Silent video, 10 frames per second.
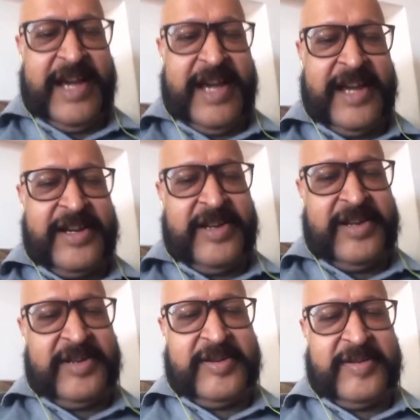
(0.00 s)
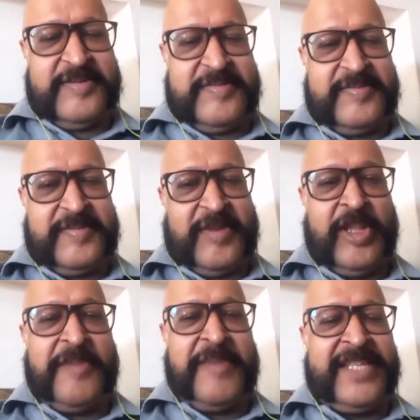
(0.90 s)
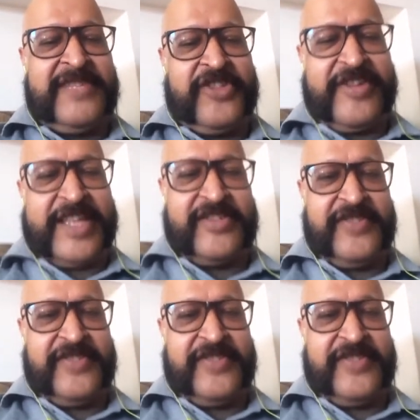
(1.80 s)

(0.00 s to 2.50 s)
And all the best for the rest of the